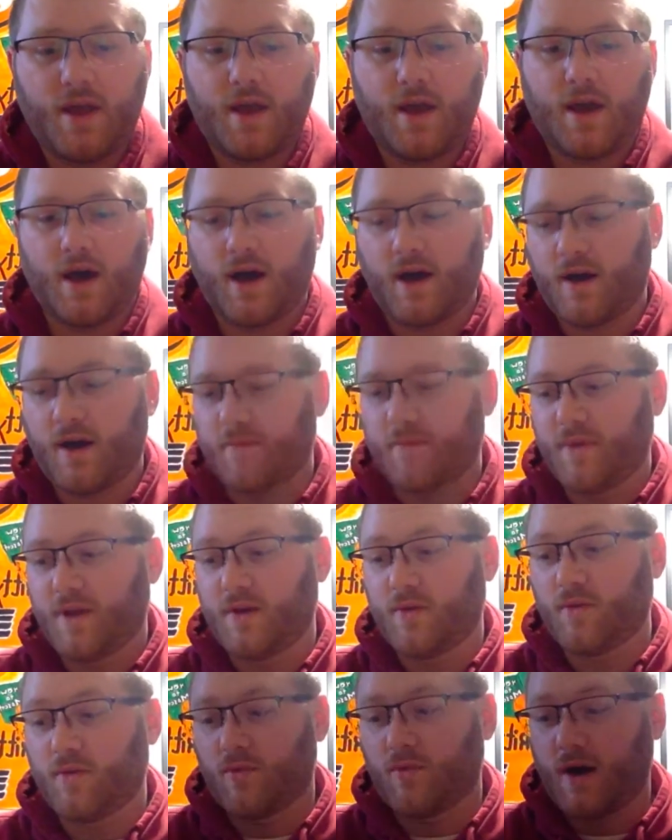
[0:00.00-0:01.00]

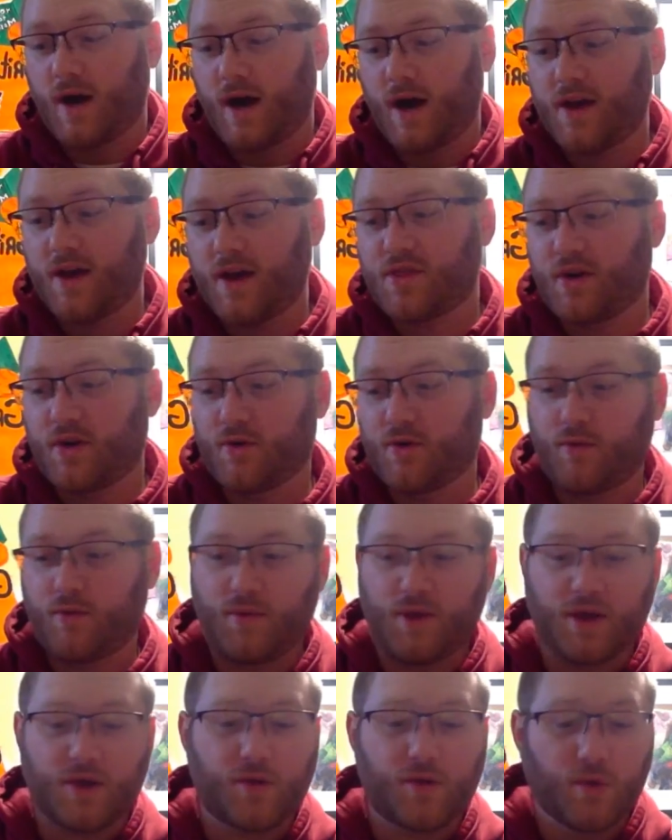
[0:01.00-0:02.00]
I thought it would
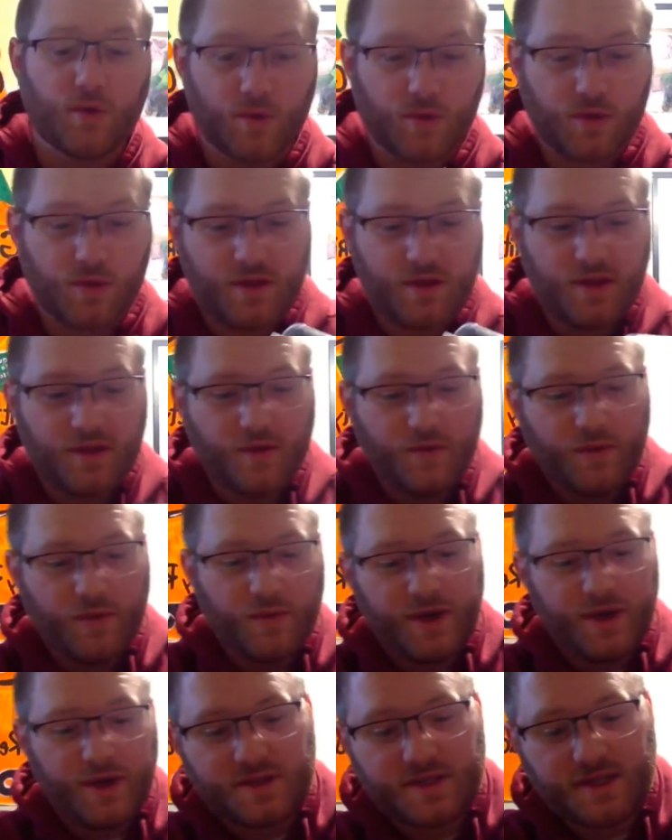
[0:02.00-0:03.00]
be cooler than the
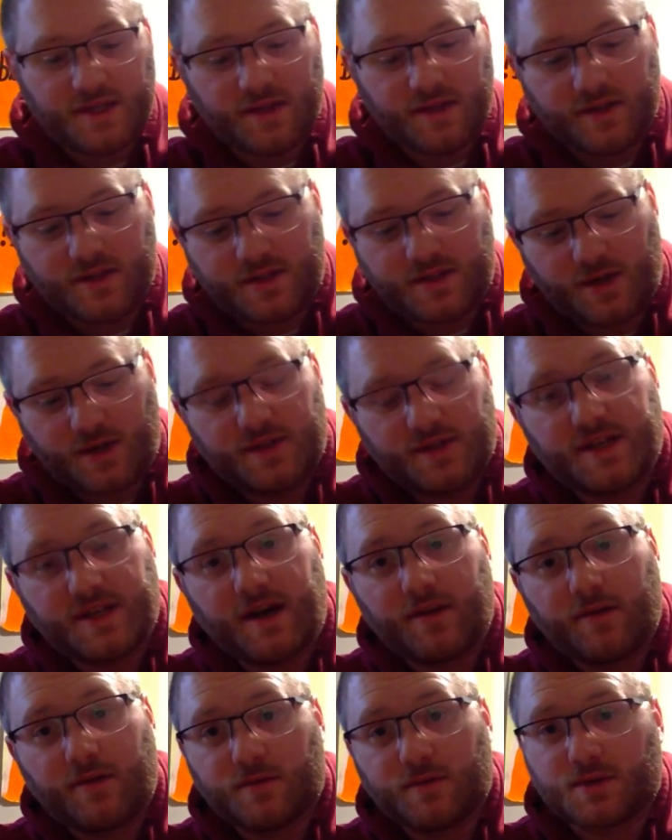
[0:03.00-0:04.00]
windowsill. It turns
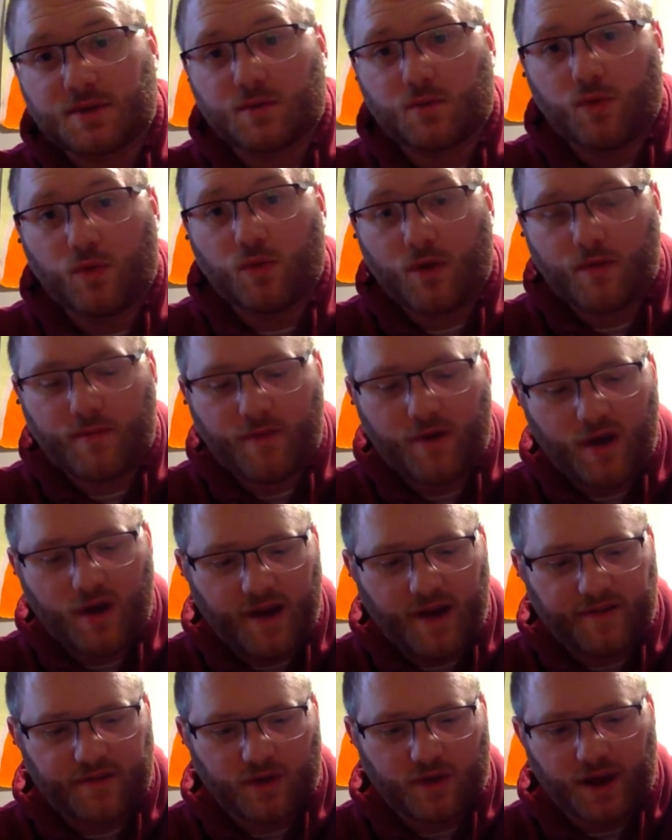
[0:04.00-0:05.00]
out it was warmer
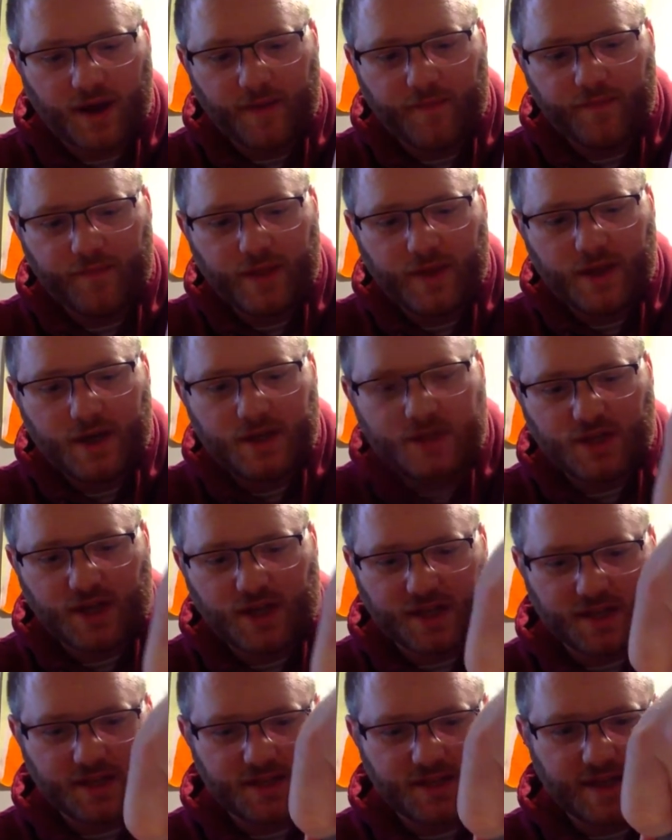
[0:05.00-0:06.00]
after I
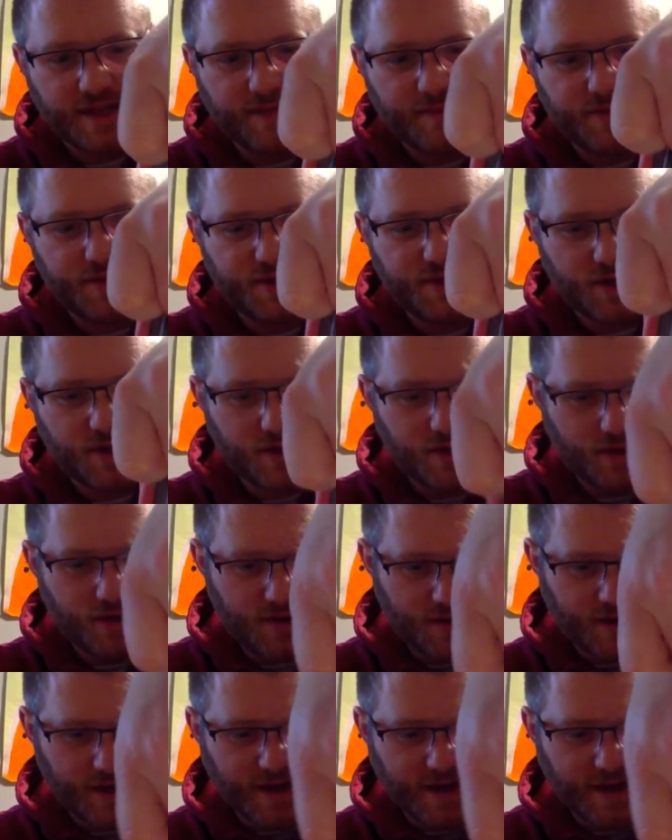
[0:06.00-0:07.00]
checked the temperature
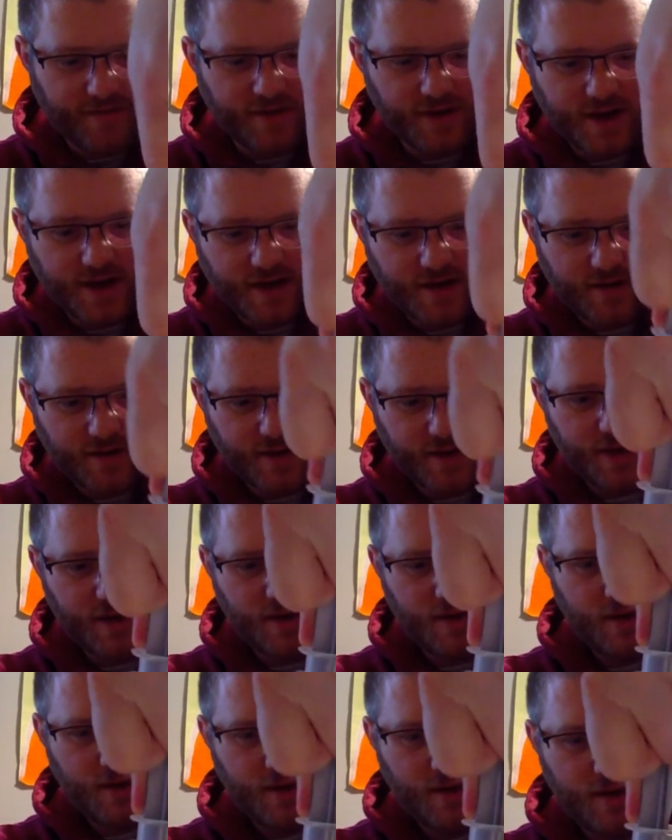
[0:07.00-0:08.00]
every now and
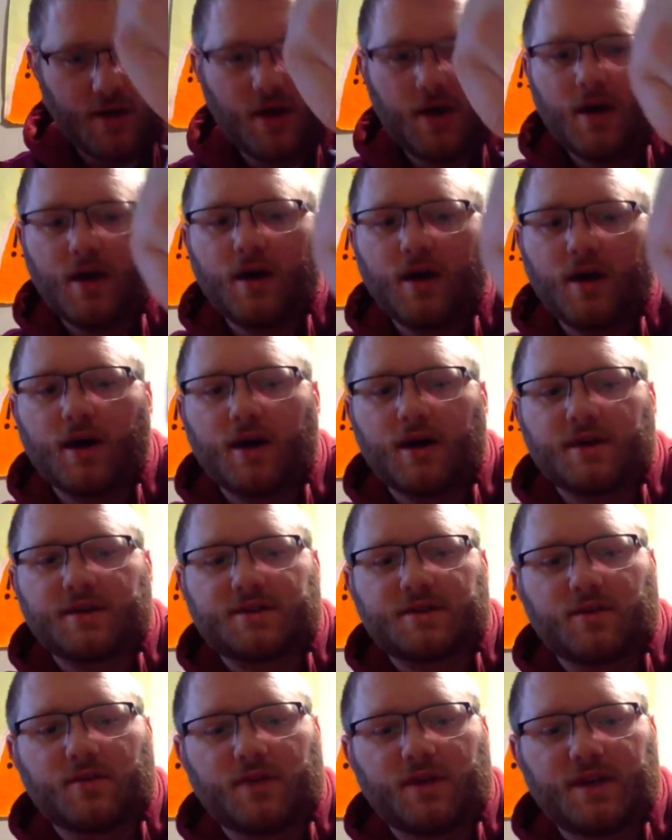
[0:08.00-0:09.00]
then.
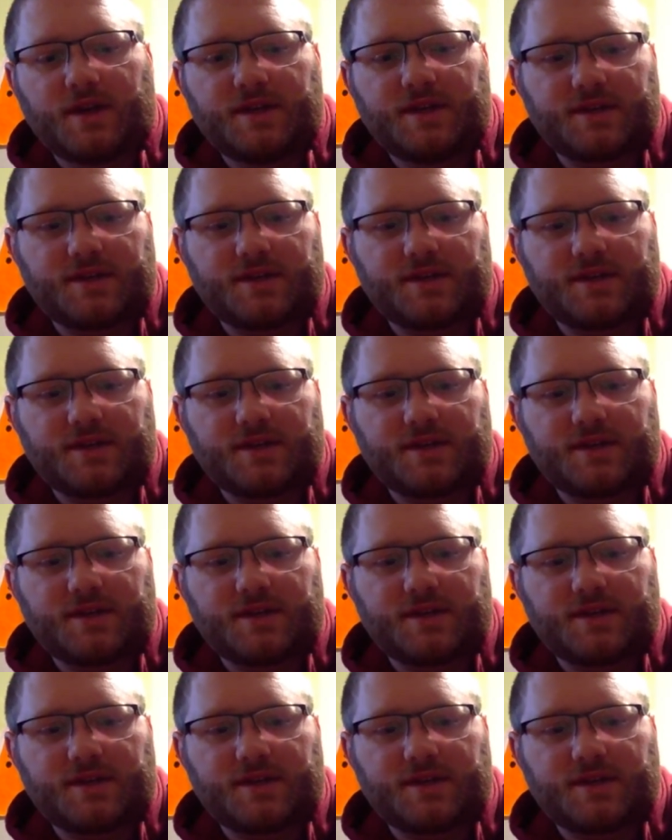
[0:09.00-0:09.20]
So it is